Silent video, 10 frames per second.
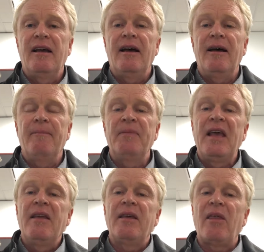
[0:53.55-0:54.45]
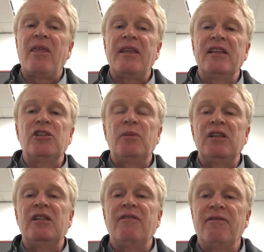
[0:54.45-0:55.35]
The other thing that's a
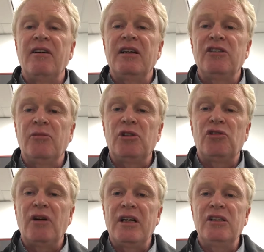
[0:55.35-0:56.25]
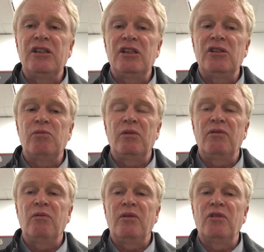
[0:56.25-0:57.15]
bit different in terms of trends is
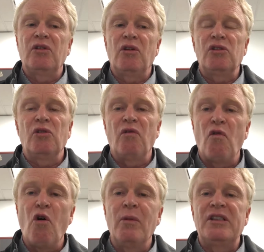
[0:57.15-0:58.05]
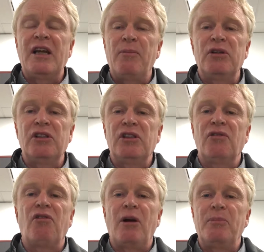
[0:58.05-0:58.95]
we've got sort of warmer temperatures
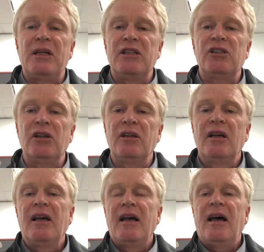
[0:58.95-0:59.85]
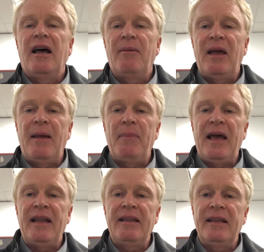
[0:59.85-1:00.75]
have crept into our
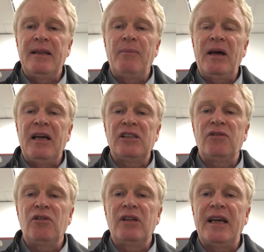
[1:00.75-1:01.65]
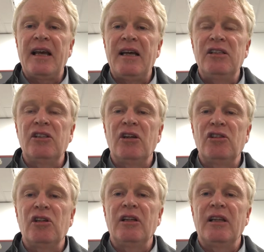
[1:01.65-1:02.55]
pattern in the past few decades. So
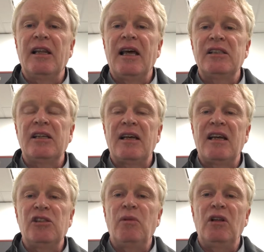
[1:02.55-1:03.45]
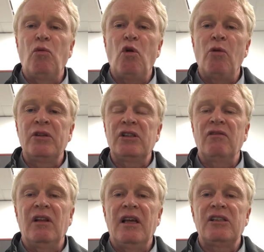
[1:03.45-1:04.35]
certainly the last decade's been the warmest
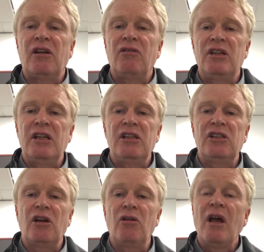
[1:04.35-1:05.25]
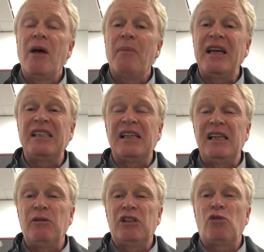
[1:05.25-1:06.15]
last 100 years. So
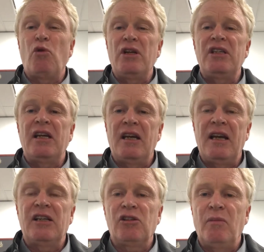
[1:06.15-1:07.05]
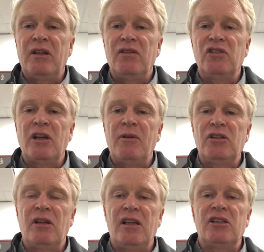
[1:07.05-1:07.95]
basically we're squeezing in an extra month of summer,
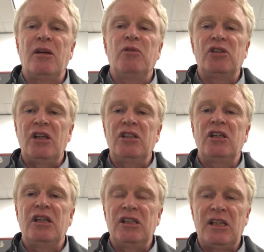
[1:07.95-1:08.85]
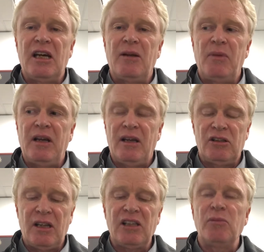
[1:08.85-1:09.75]
so that summer season is getting bigger.
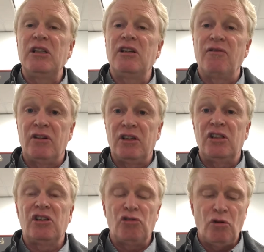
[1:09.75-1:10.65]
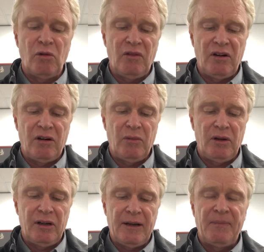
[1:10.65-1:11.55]
So that's a bit different to just normal
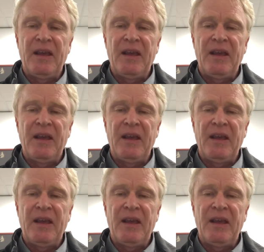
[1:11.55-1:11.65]
variability.